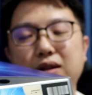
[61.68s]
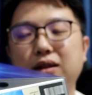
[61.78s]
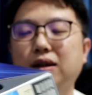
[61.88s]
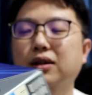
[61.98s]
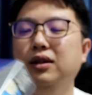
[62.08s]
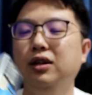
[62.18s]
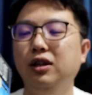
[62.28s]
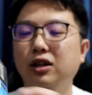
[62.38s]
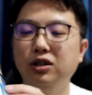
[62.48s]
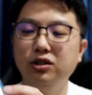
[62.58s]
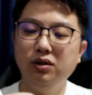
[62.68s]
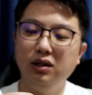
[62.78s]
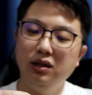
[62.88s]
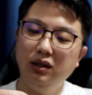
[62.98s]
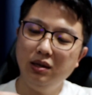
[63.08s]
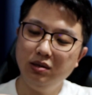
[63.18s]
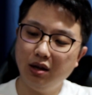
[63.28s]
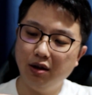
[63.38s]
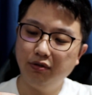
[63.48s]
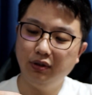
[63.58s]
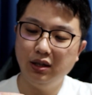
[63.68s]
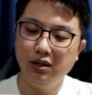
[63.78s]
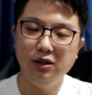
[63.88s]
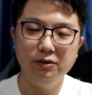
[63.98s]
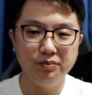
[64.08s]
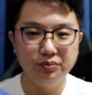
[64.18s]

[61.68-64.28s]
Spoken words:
handle. So in terms of the